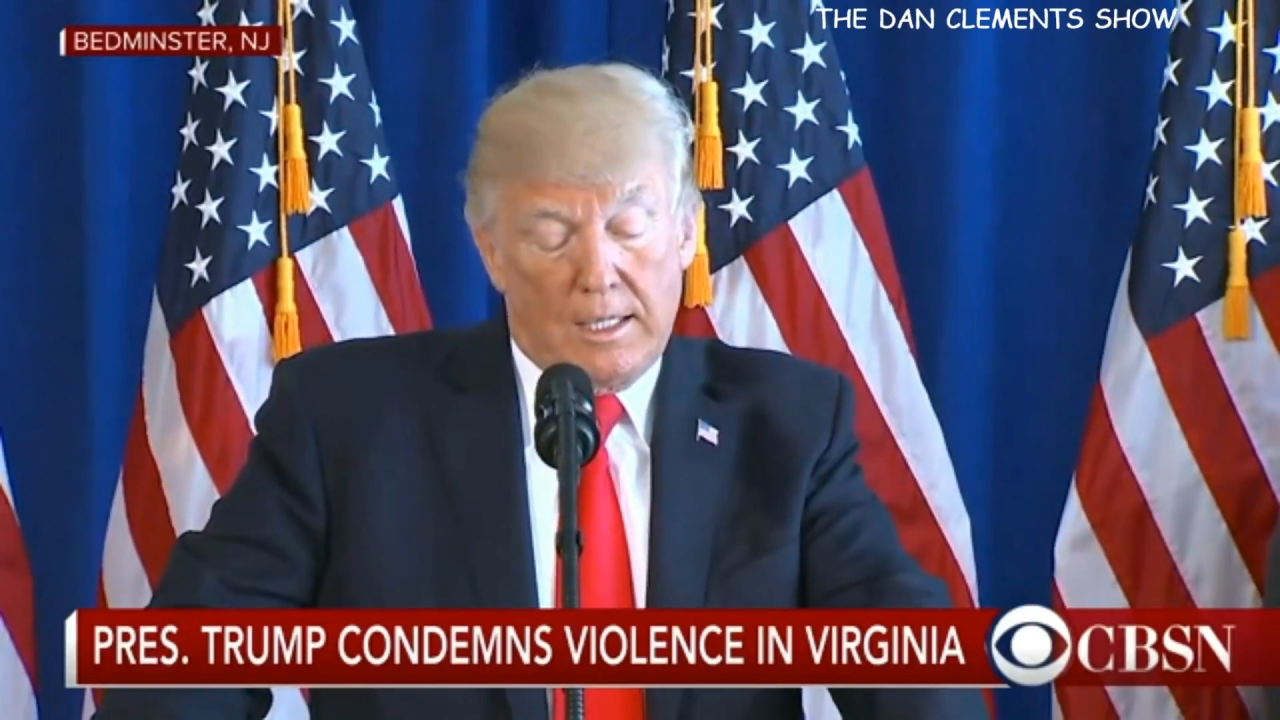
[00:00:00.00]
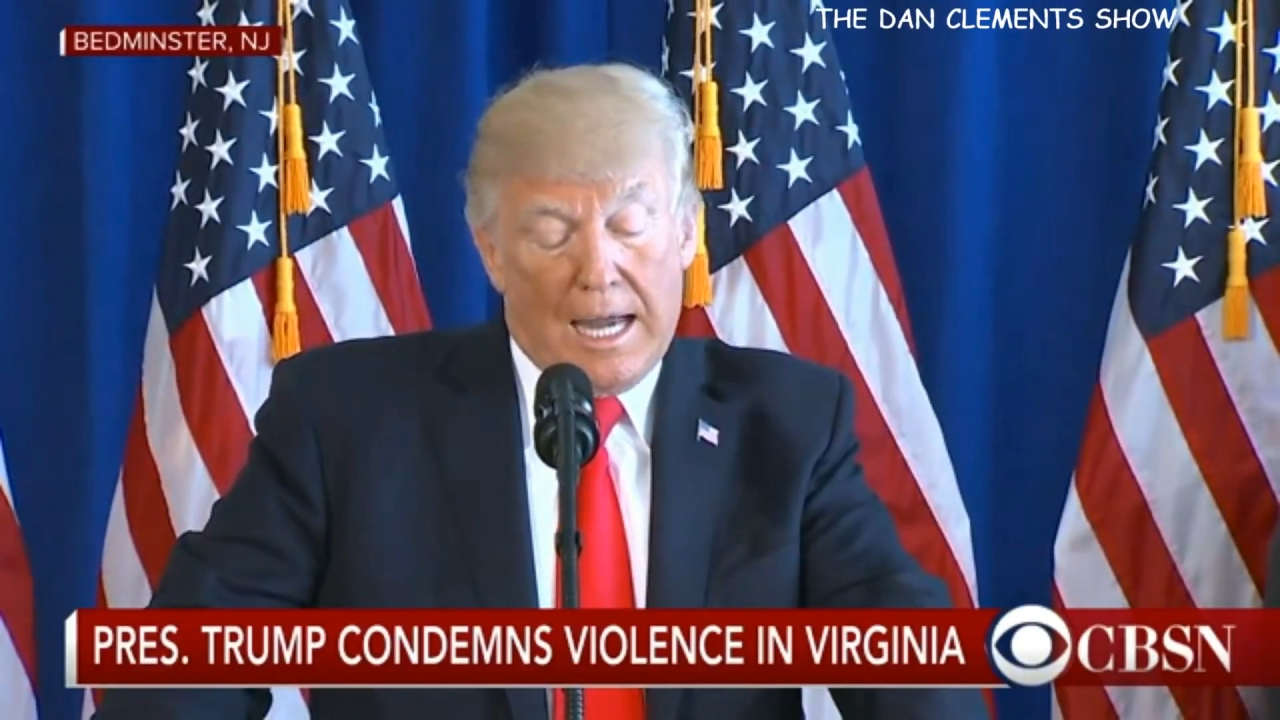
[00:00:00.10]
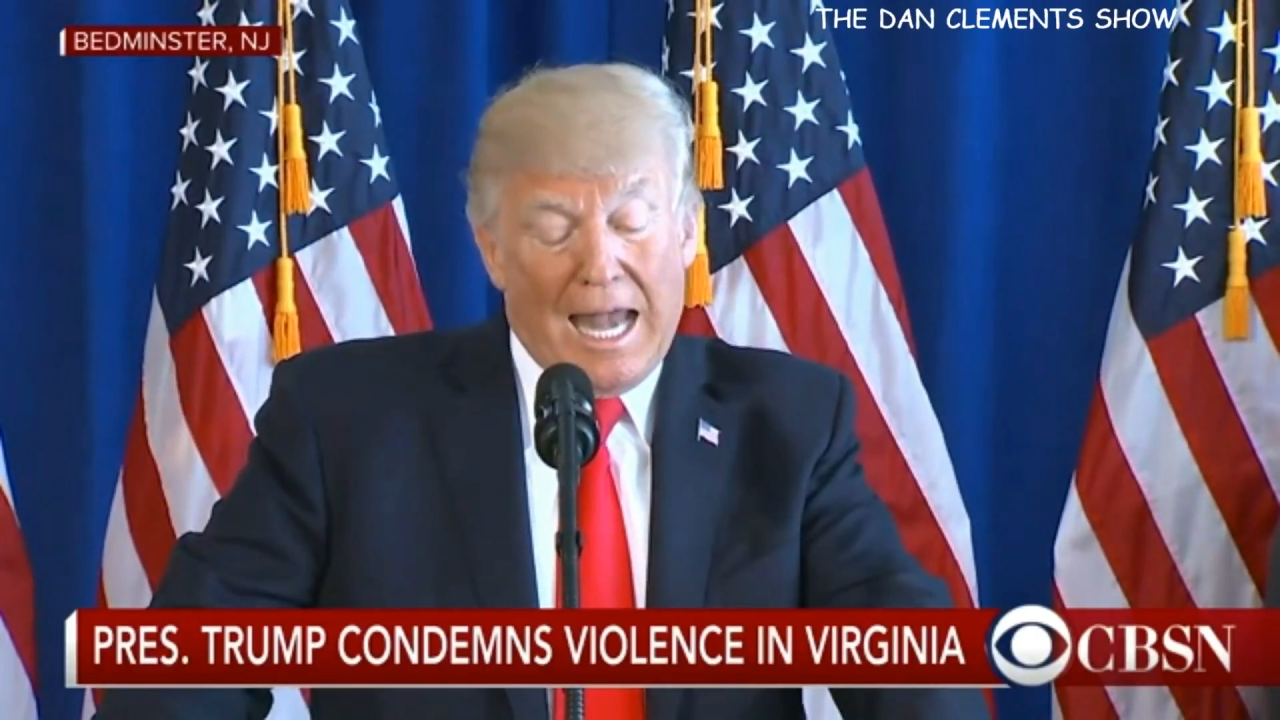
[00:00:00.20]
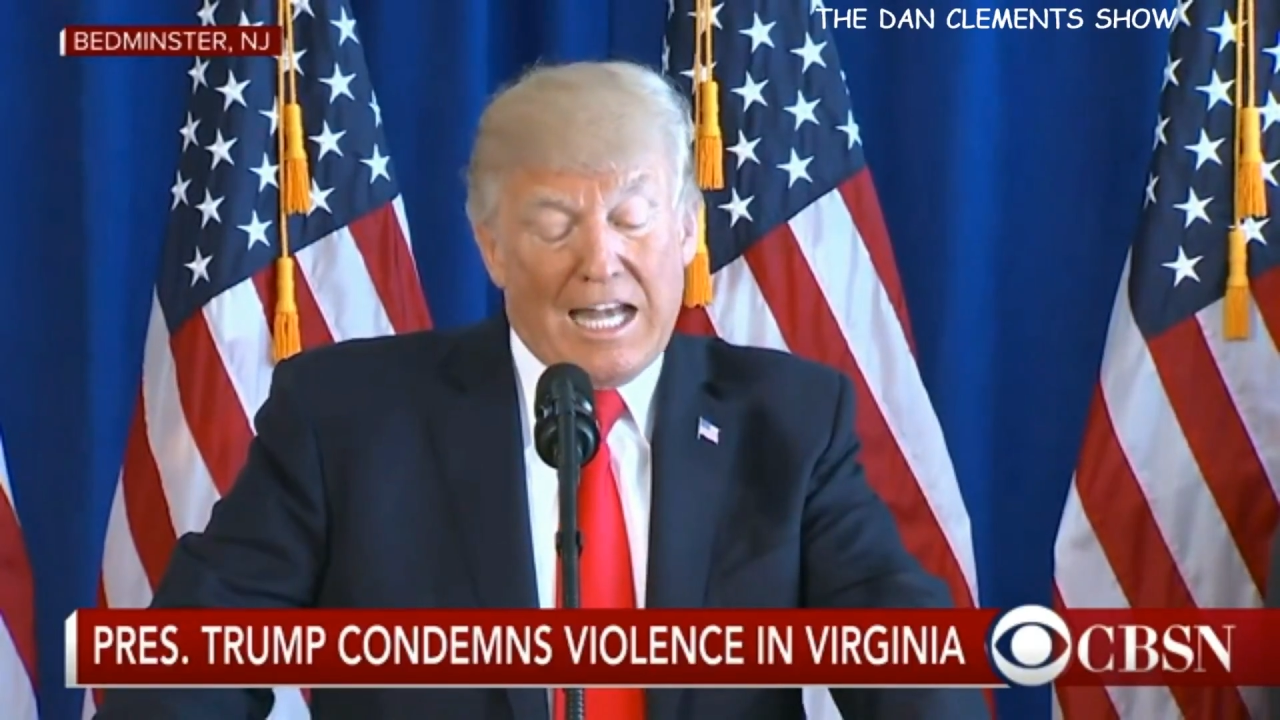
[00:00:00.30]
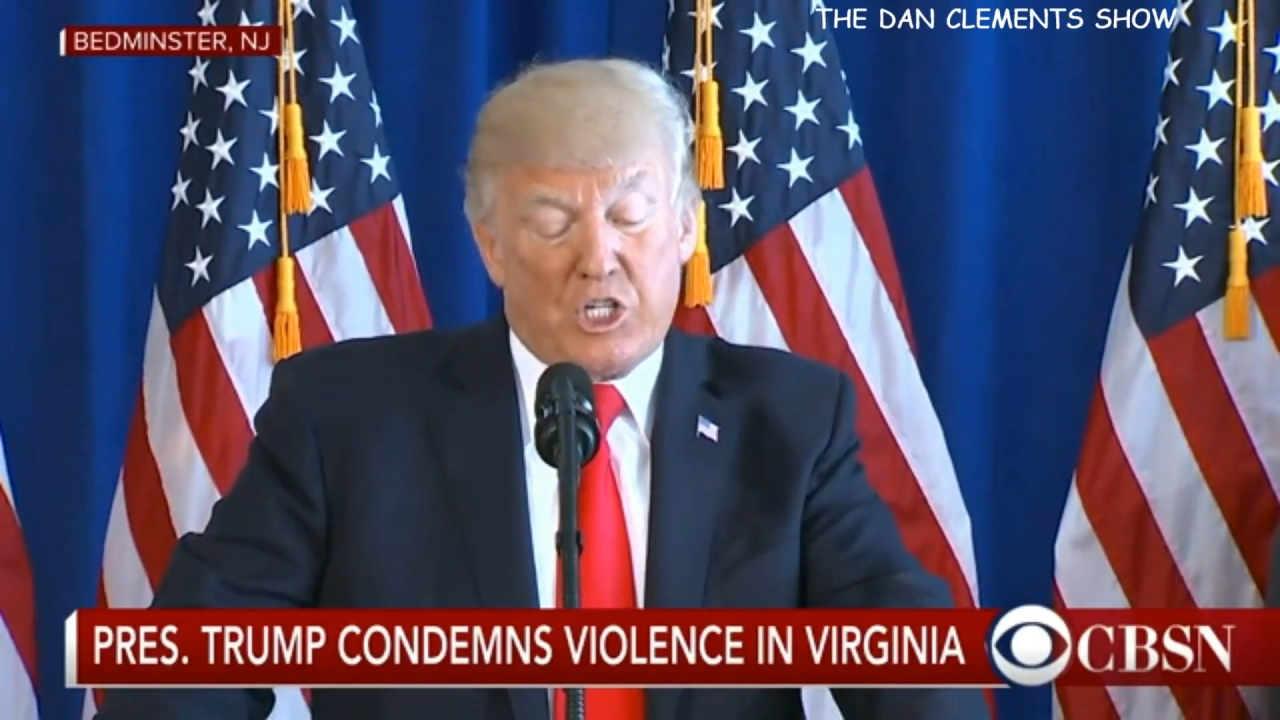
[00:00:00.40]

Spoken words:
and